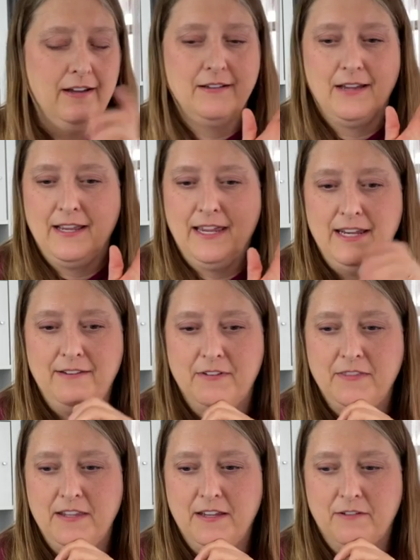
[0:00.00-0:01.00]
I can't even
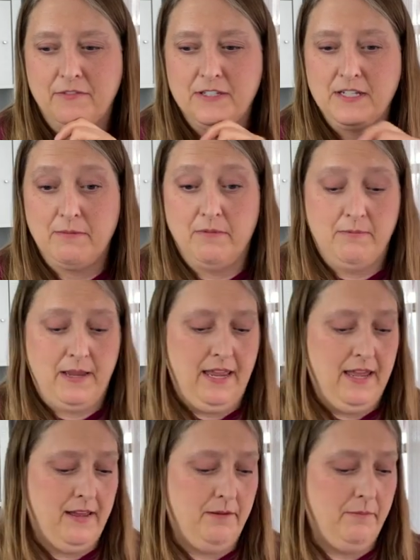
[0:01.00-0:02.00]
think off the top of my
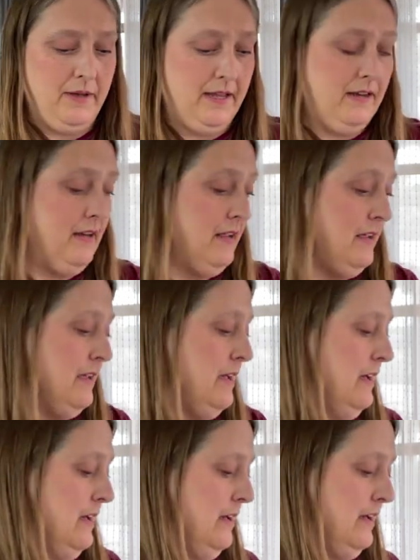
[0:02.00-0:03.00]
head, but
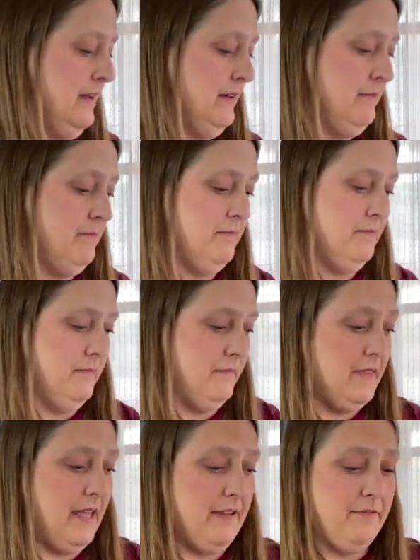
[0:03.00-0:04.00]

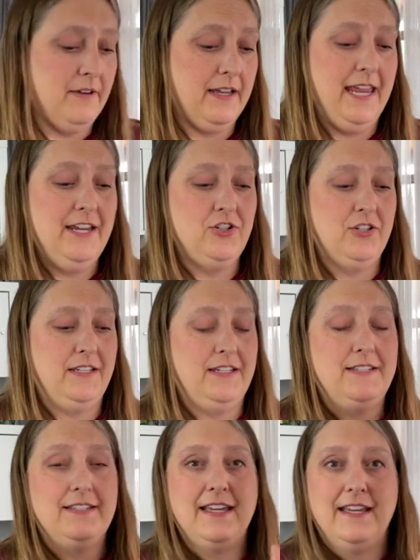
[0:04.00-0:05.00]
they've occasionally
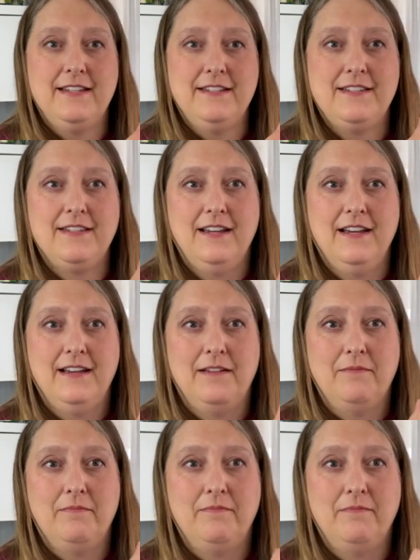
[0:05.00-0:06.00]
sent
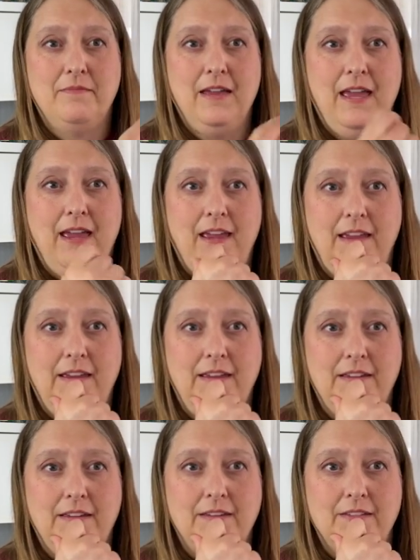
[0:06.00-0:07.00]

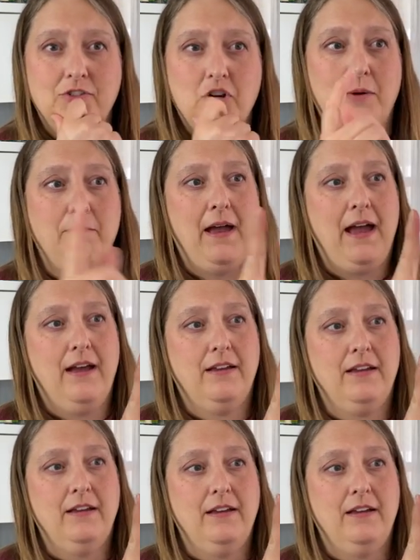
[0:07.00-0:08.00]
a charm pack,
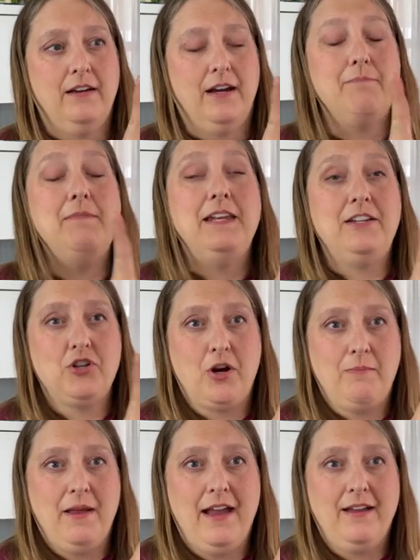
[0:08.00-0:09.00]
a mini
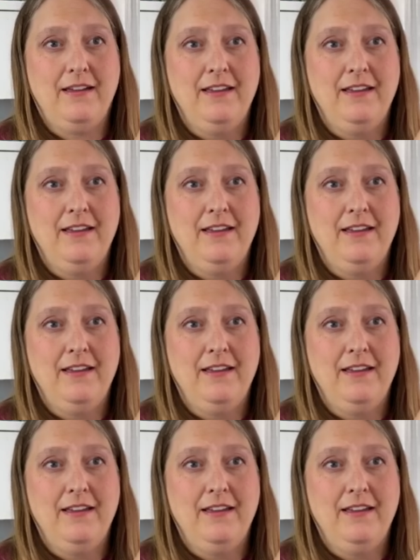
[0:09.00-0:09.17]
charm pack.